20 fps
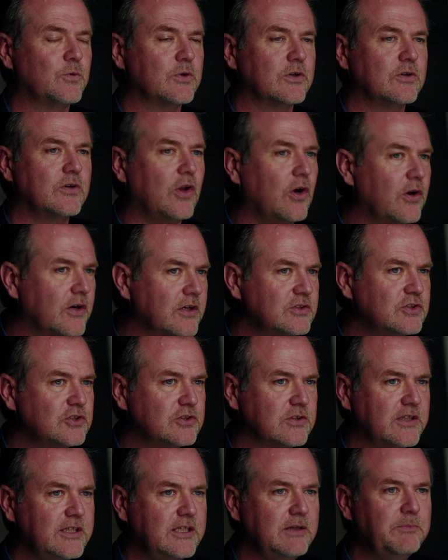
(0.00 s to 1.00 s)
were
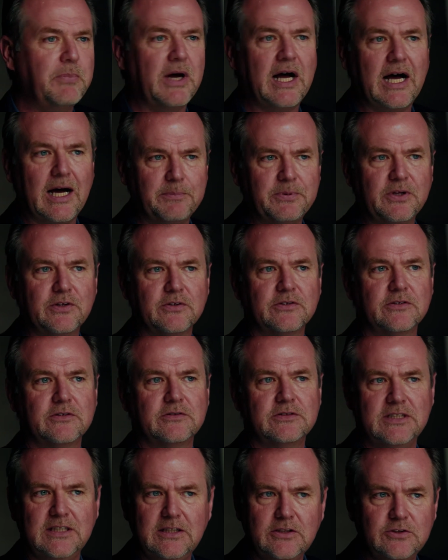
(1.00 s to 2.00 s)
largely
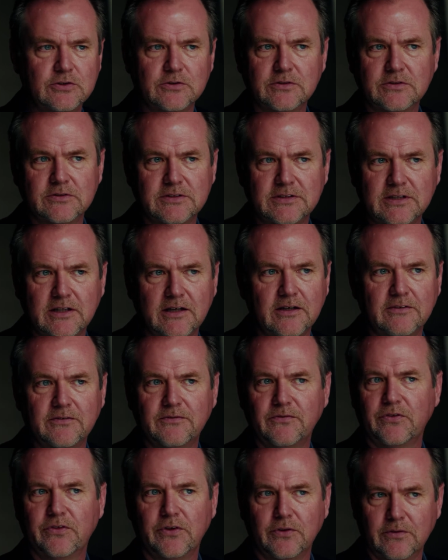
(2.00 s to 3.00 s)
popular teachers
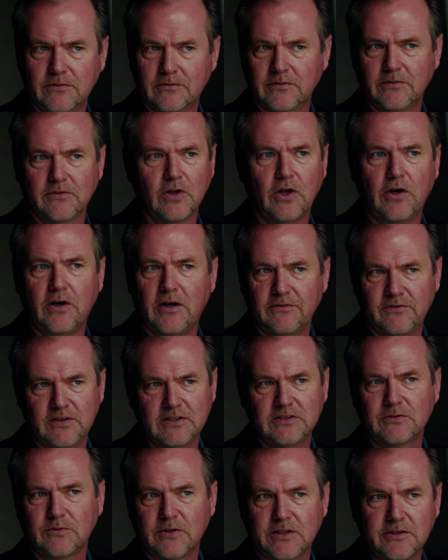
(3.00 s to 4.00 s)
of the law of
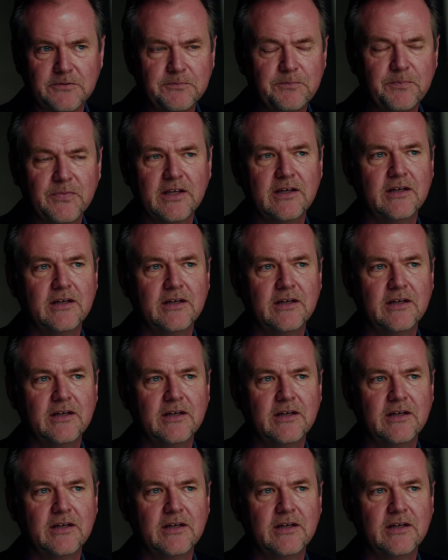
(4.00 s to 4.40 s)
Israel.